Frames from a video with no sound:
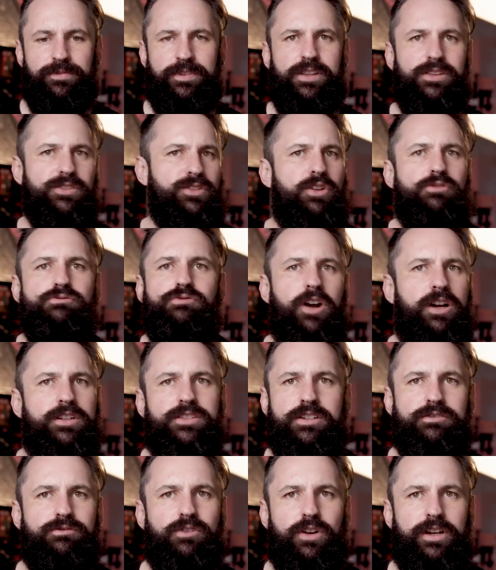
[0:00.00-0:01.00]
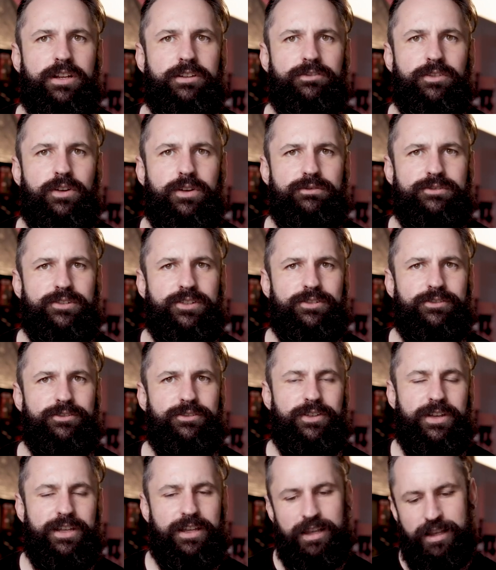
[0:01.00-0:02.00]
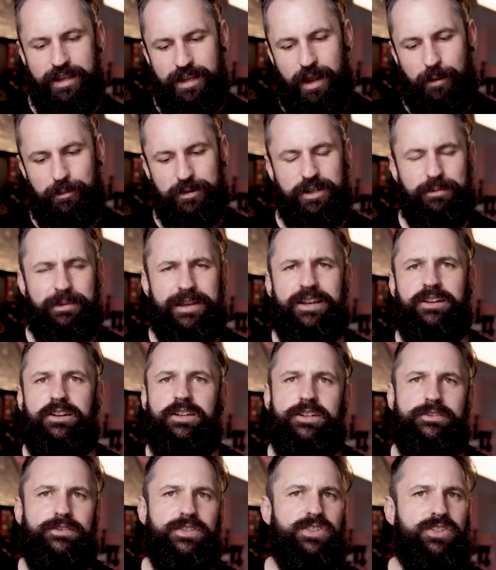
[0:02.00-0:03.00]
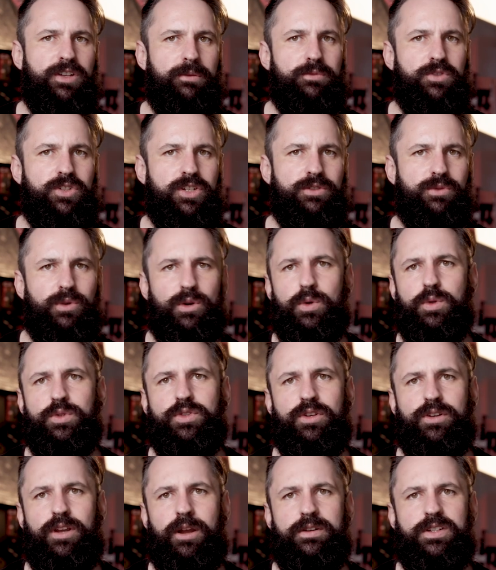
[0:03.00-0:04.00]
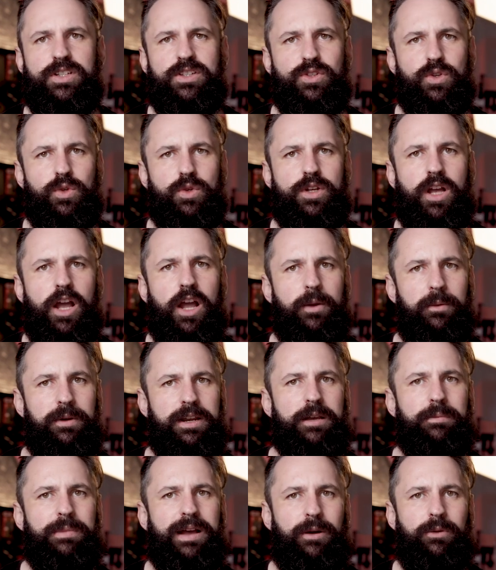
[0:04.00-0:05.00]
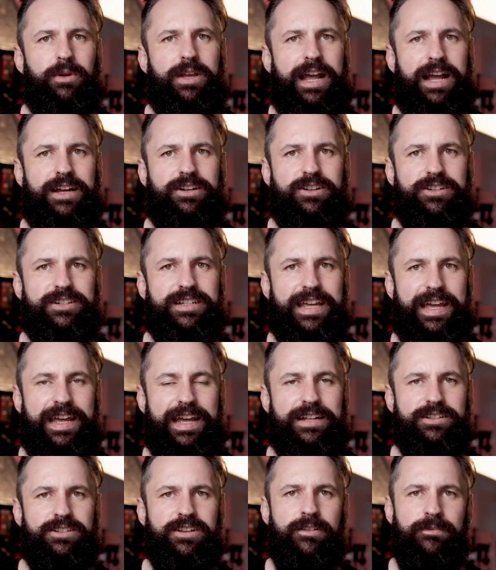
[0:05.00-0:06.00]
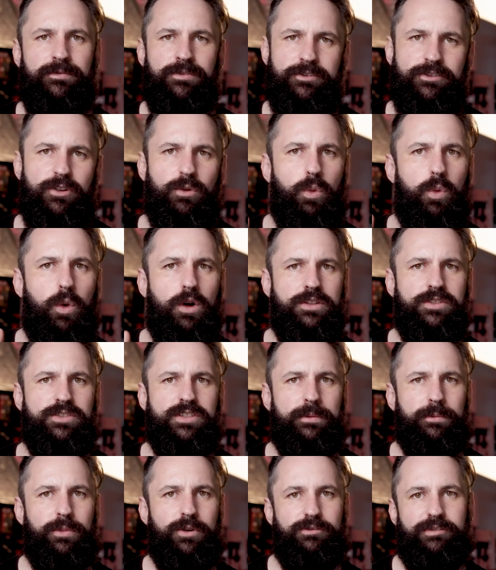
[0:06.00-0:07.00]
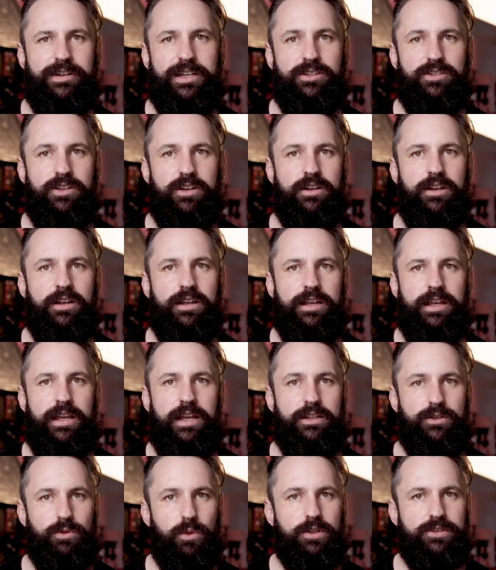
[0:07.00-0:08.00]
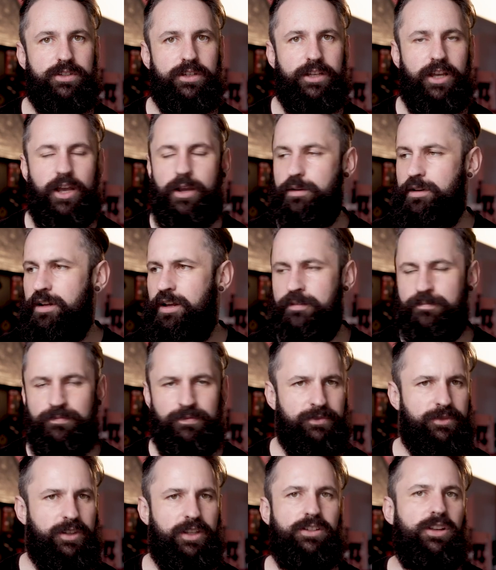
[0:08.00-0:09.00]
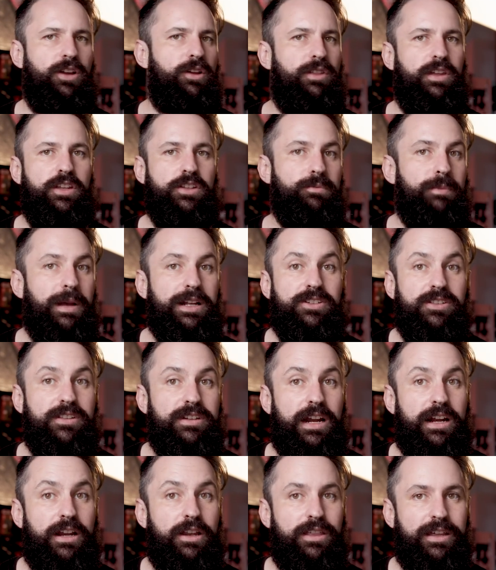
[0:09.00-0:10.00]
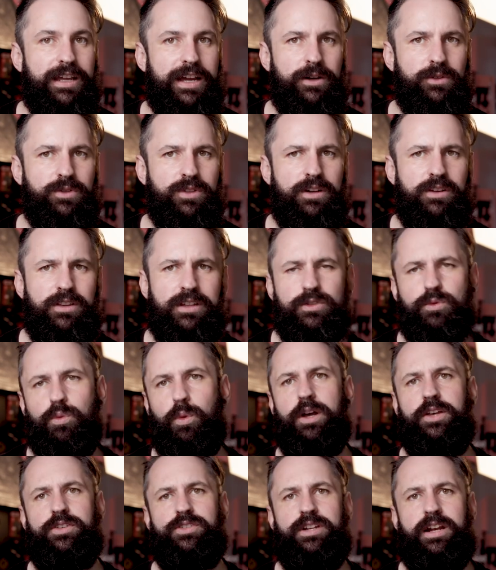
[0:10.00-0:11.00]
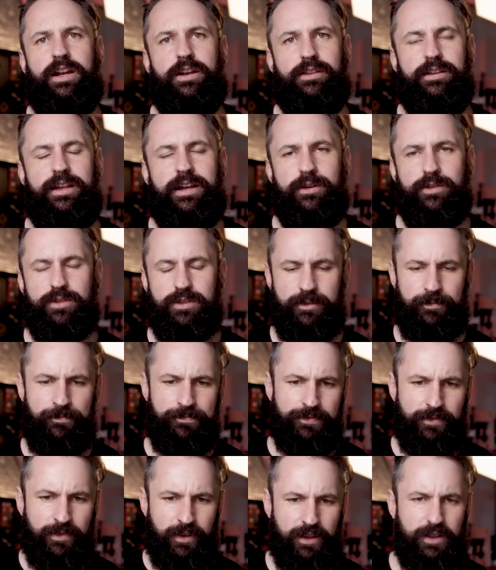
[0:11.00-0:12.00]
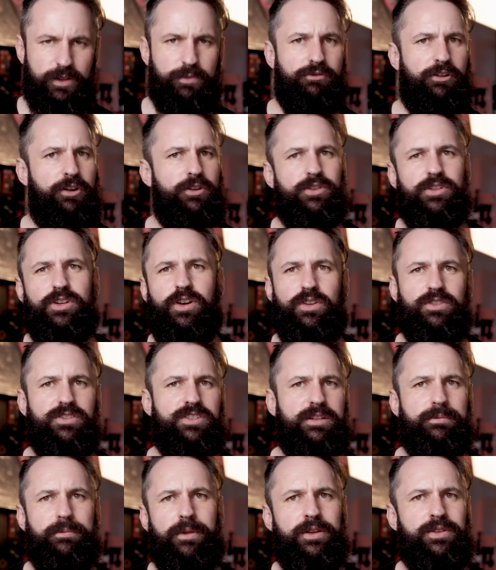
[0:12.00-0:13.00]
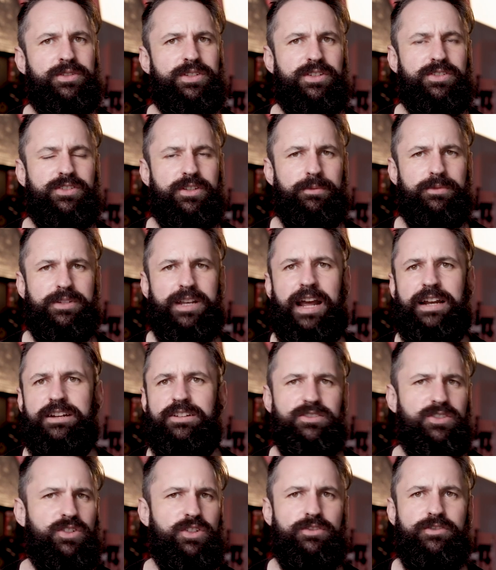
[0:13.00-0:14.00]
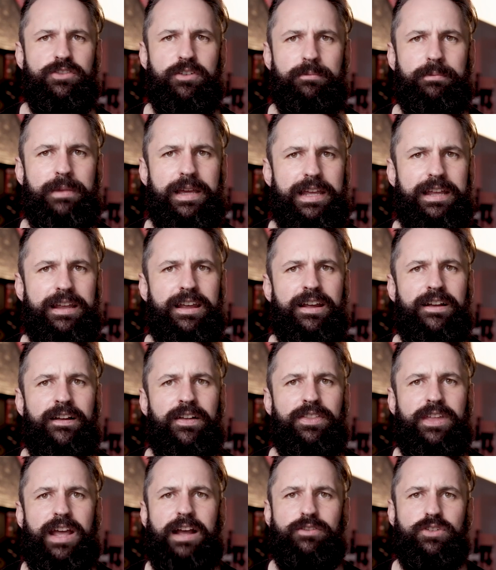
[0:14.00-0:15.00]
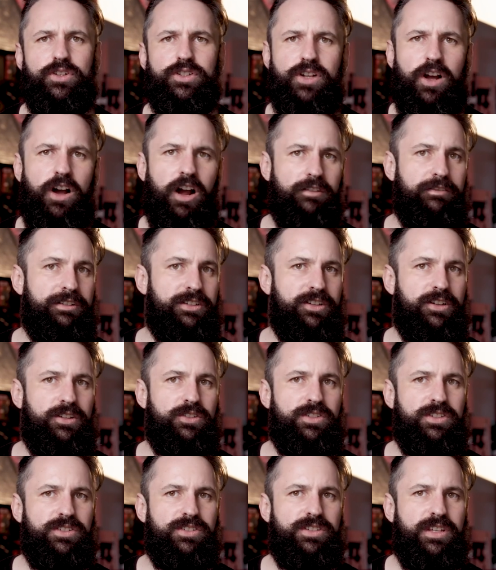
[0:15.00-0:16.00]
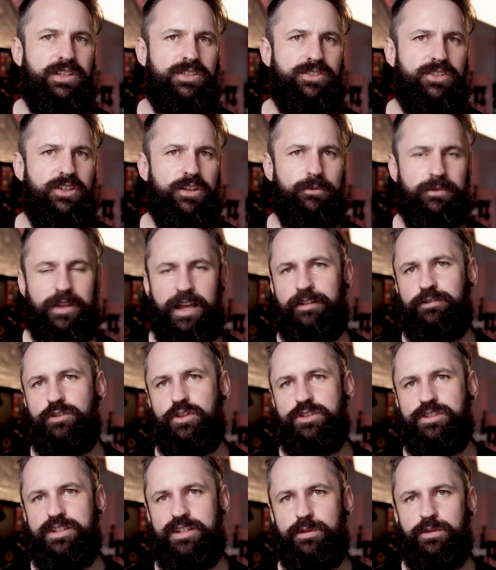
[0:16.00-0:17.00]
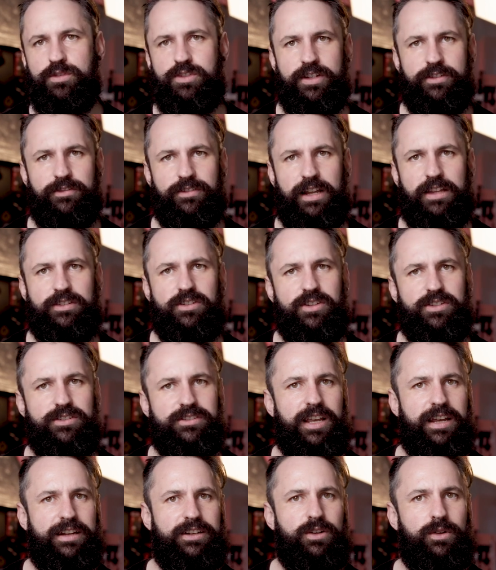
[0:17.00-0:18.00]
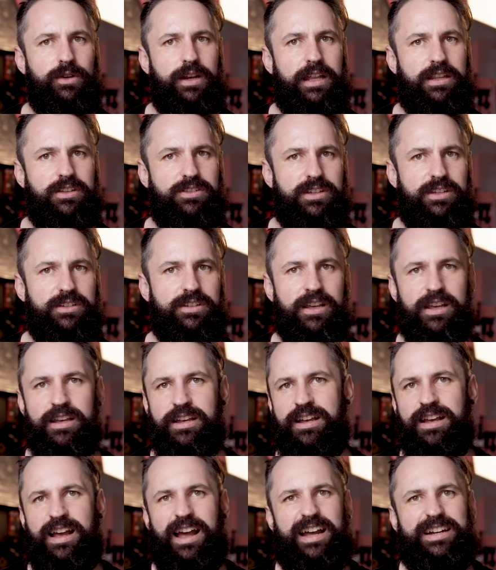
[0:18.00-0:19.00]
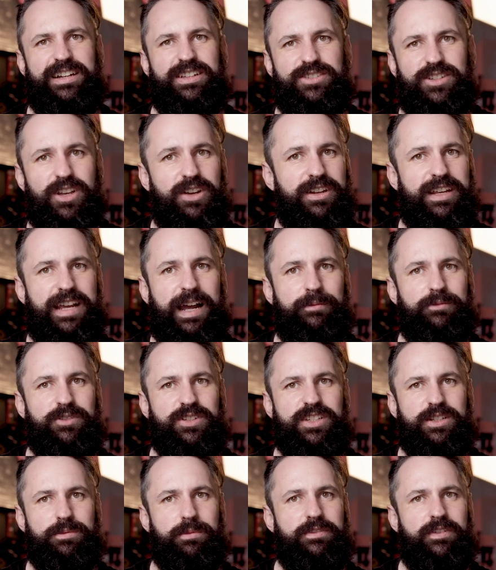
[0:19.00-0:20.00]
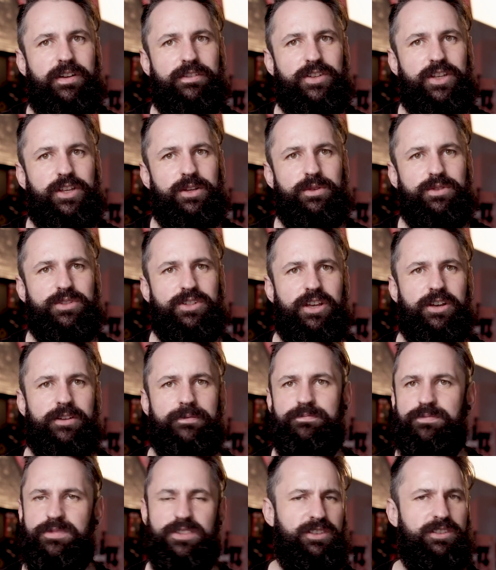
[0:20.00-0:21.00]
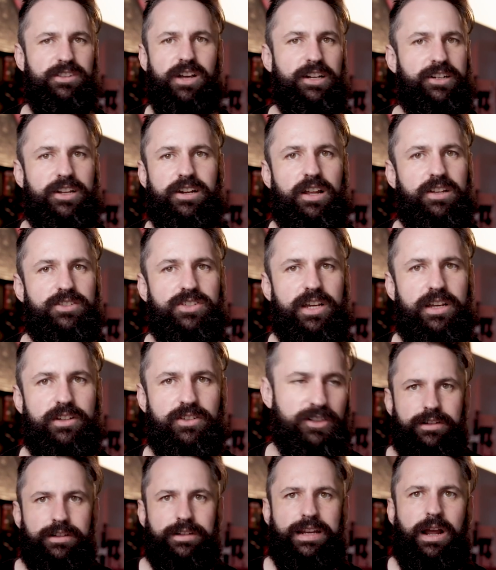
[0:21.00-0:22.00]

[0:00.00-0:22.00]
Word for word: Now, there's no right and wrong in food photography. And we're going to make a lot of assumptions. We're also going to talk only about Canon kit for one simple reason it's what I own. I don't think it's better than anything else. I don't think it's worse than anything else. There's pros and cons to most systems. Canon's good for me. They have a good high resolution system. They have good tilt shift lenses and technical lenses and it's the only camera system I've ever used. So I don't like change.